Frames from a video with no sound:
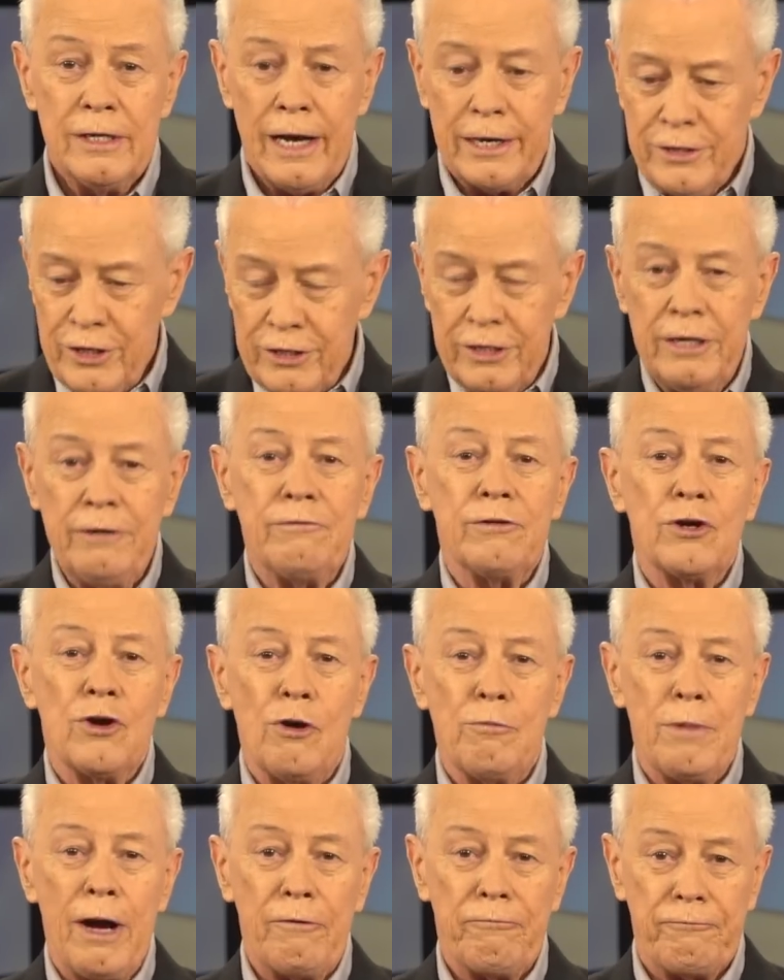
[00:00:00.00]
I didn't even
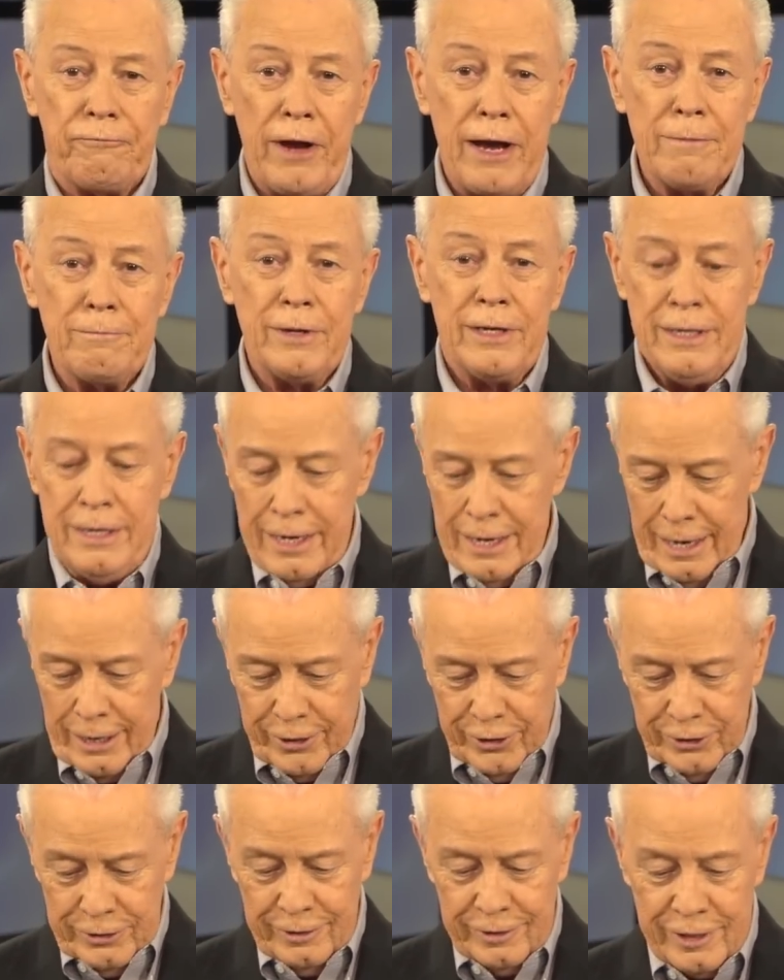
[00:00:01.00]
know my family. I
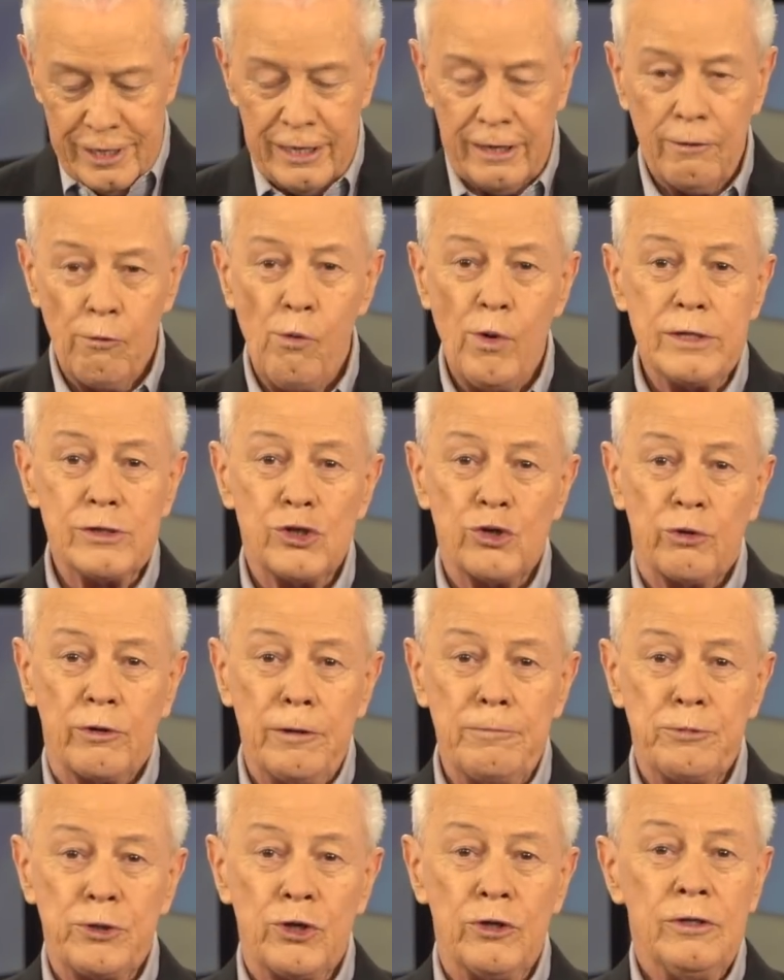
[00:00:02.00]
couldn't think of one
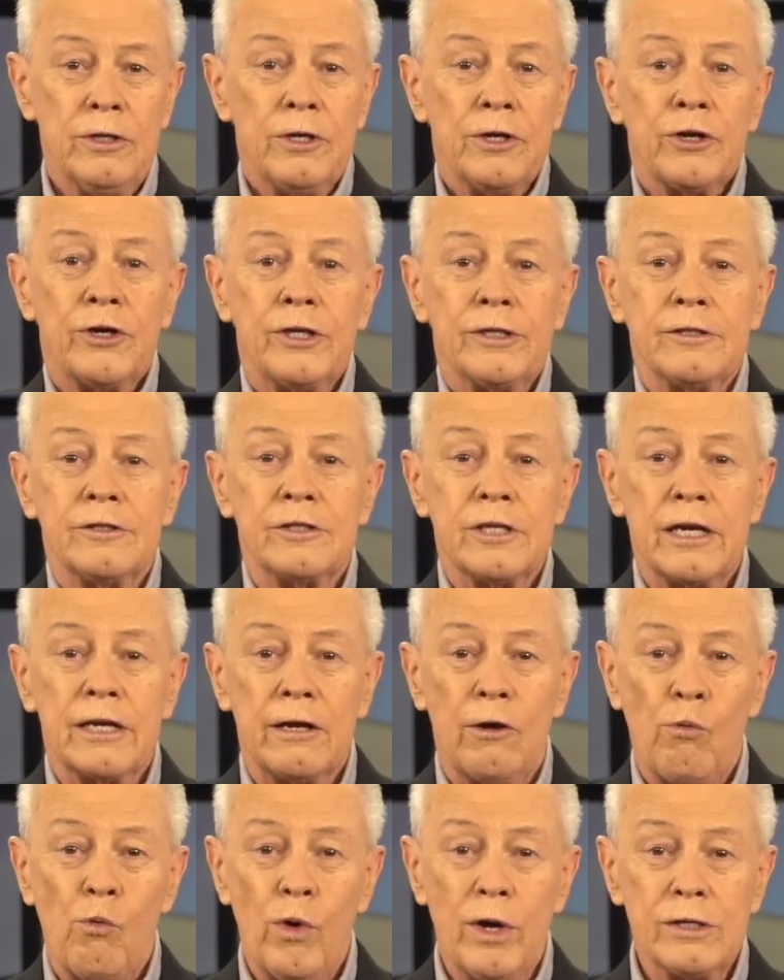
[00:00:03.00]
scripture, couldn't
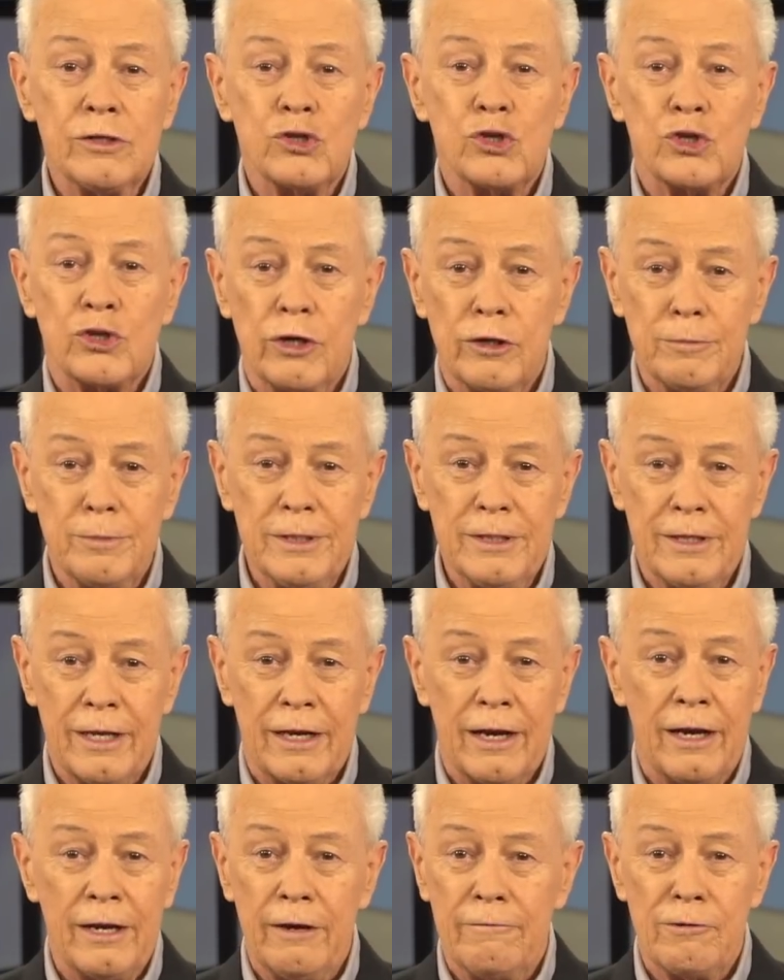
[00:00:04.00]
think of one sermon
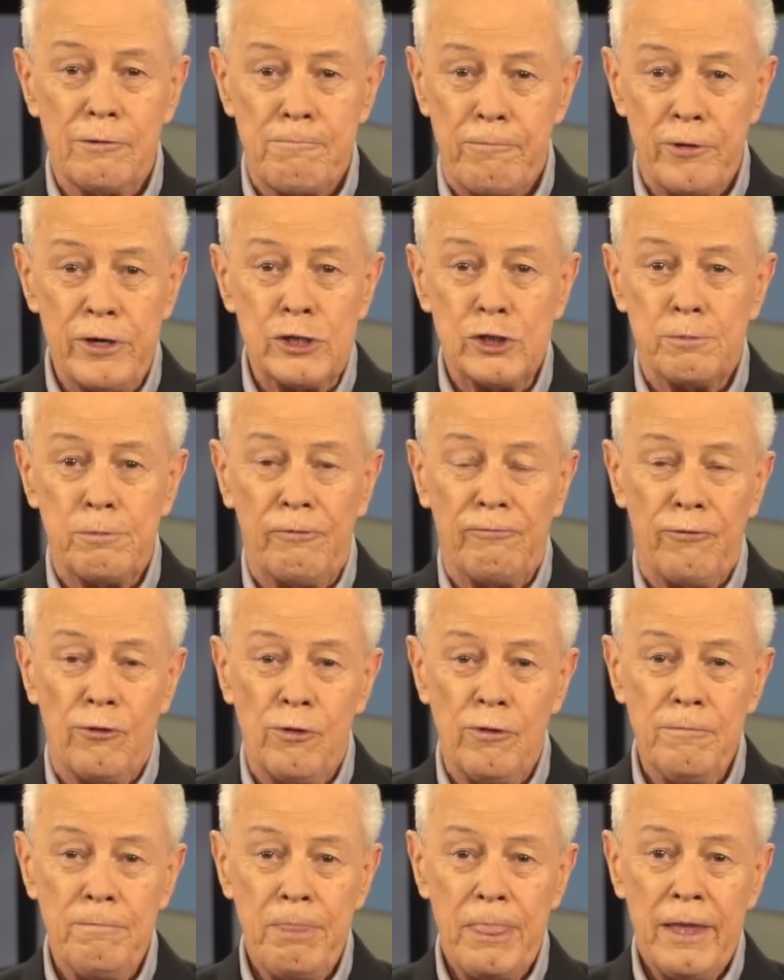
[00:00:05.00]
that I'd ever preached
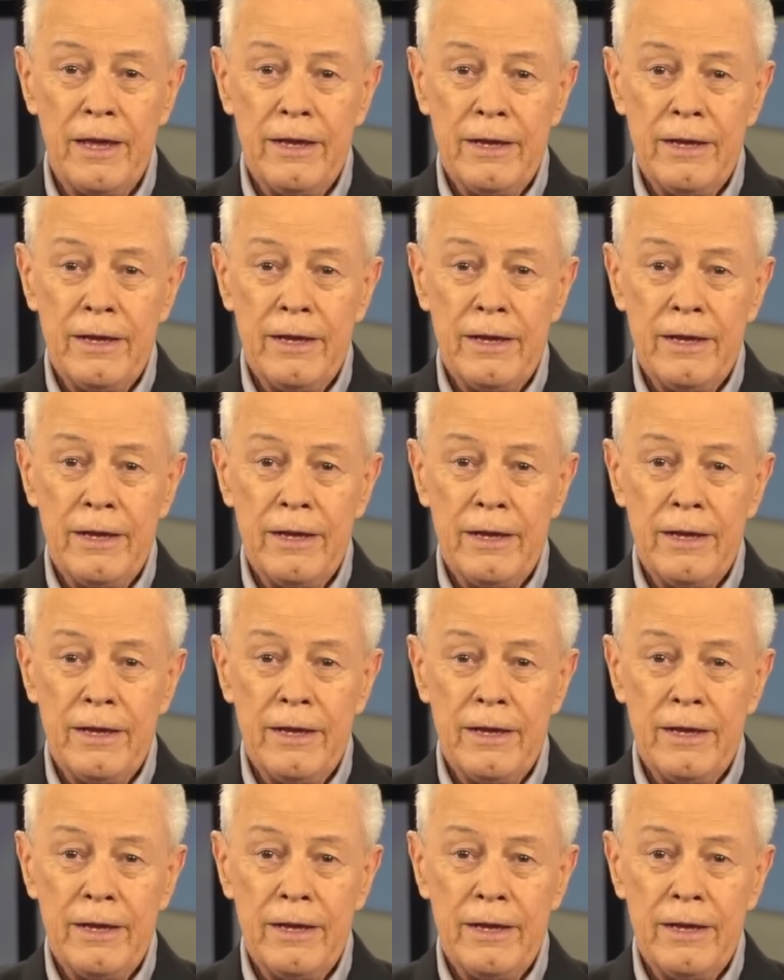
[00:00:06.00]
before.